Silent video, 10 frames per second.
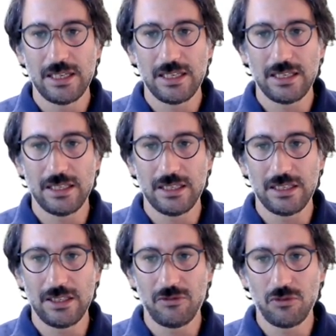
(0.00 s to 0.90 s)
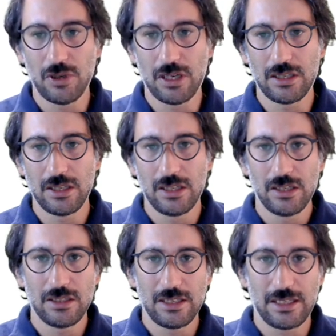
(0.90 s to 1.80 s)
If you are
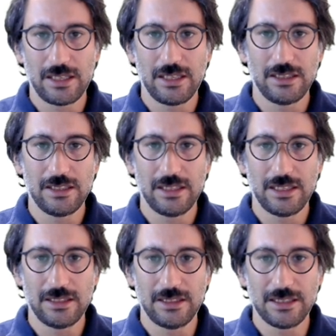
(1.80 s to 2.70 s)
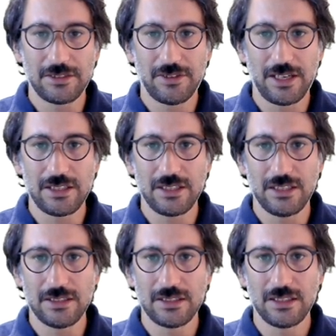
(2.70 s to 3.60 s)
again, and that range
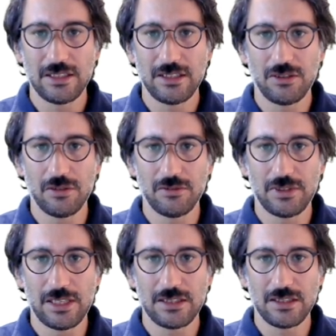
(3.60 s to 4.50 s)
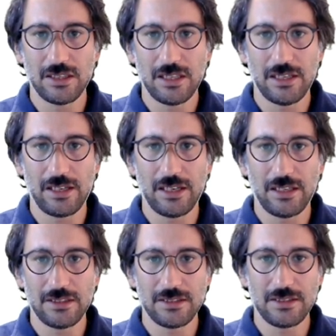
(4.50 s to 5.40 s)
is that area
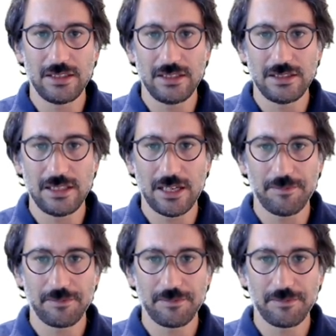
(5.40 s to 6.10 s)
is CCM,